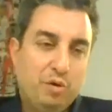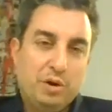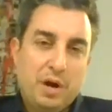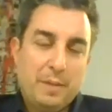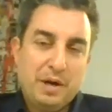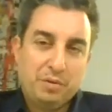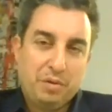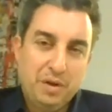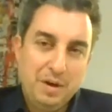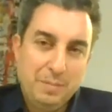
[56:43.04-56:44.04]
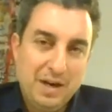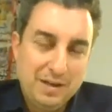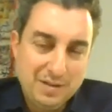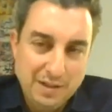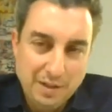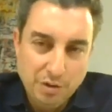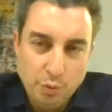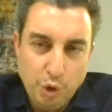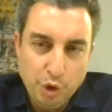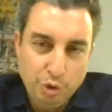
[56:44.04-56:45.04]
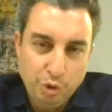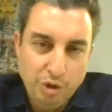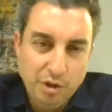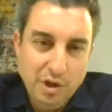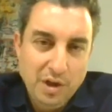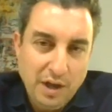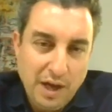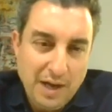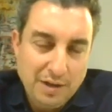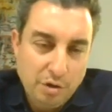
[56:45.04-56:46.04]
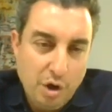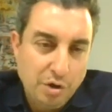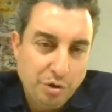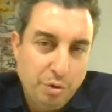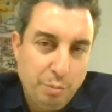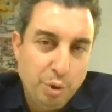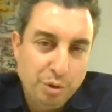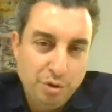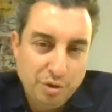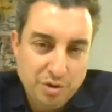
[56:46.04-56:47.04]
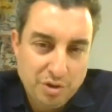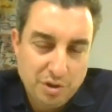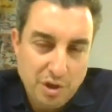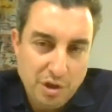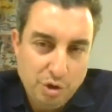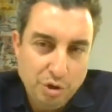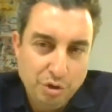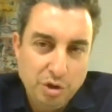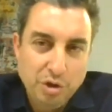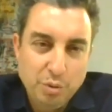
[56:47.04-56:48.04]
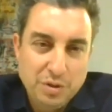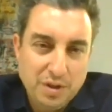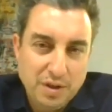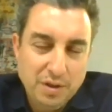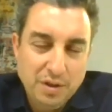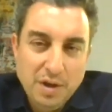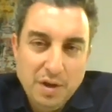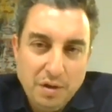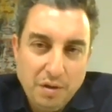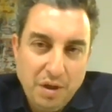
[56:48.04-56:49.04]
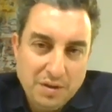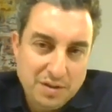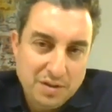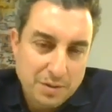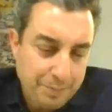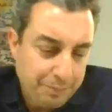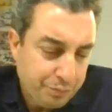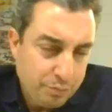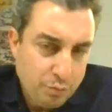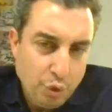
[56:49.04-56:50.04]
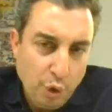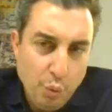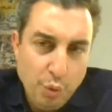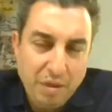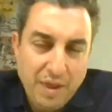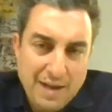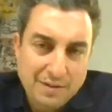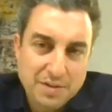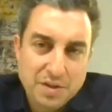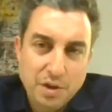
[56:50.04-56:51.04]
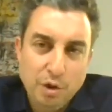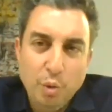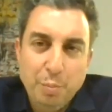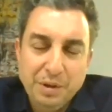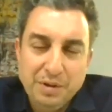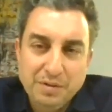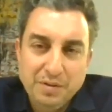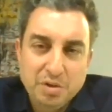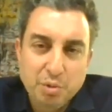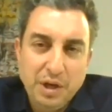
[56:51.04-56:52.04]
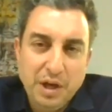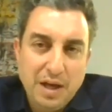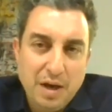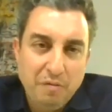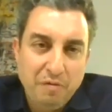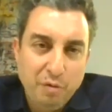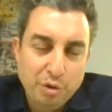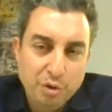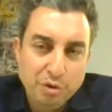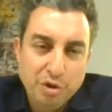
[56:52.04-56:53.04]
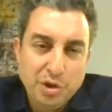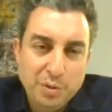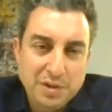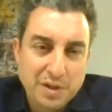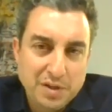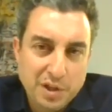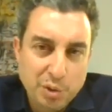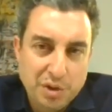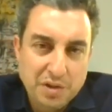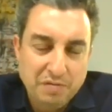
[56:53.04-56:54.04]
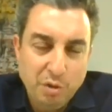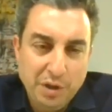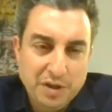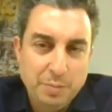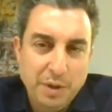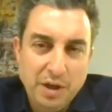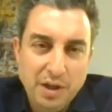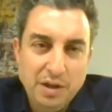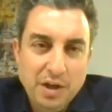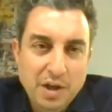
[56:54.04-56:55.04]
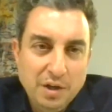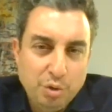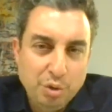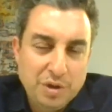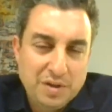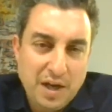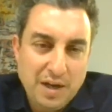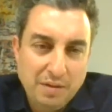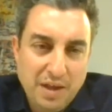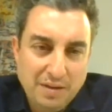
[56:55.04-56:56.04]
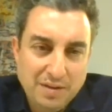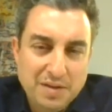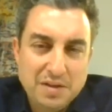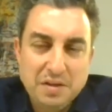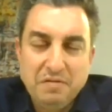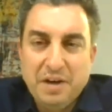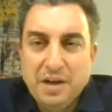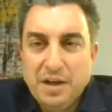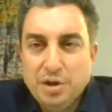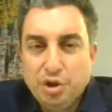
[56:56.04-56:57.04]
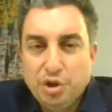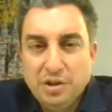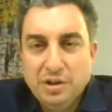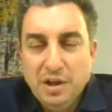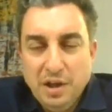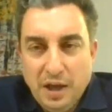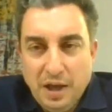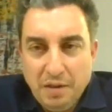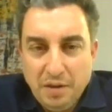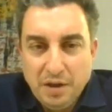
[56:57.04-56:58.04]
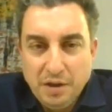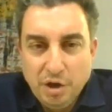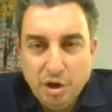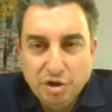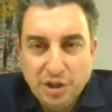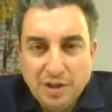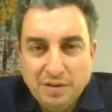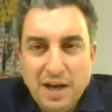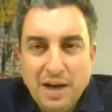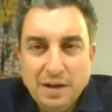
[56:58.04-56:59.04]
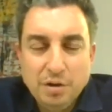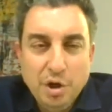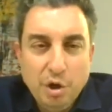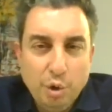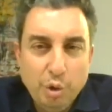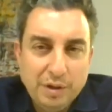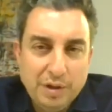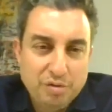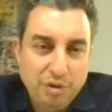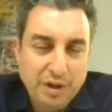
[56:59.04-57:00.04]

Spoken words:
for about 3 miles in the water and on the borders continuously. Thus, with that still open, this will allow for continuous excuses for Hezbollah to decide that this is a violation and they launch an attack, or the